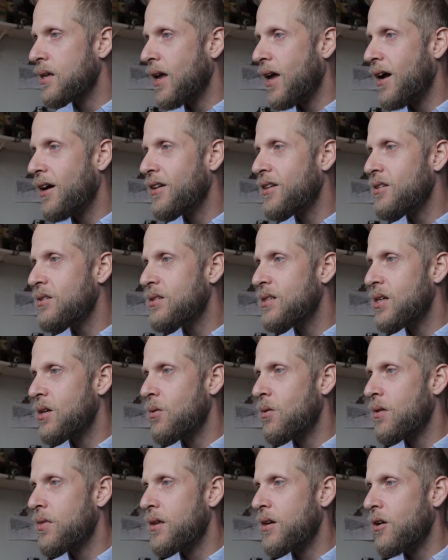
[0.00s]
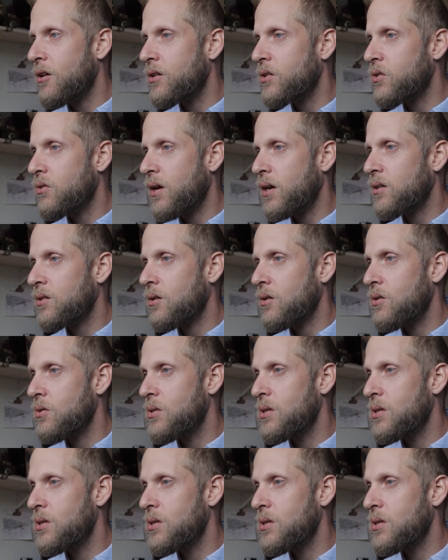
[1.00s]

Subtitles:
how do you deal with an art director who